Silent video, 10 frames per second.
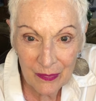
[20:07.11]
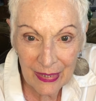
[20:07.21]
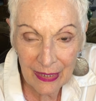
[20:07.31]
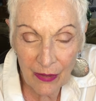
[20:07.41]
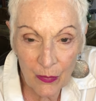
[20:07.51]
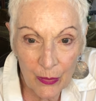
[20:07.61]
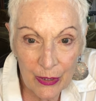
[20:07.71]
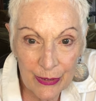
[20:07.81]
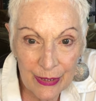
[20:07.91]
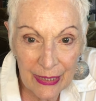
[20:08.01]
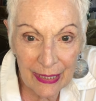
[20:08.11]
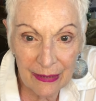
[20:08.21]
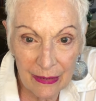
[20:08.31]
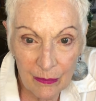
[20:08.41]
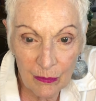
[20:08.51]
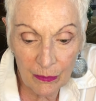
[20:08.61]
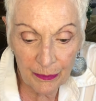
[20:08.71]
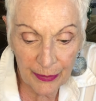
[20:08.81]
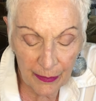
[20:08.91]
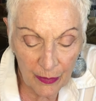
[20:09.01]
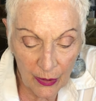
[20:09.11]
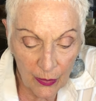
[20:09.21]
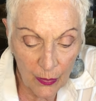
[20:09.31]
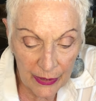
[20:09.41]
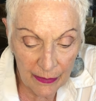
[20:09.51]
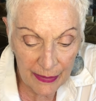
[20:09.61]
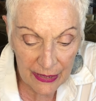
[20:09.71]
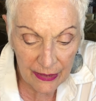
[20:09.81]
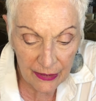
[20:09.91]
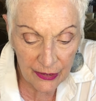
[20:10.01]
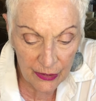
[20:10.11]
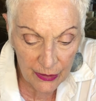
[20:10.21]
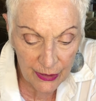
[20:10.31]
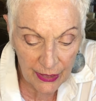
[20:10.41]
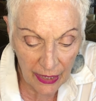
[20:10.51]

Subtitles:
In other words, that people are going to be seduced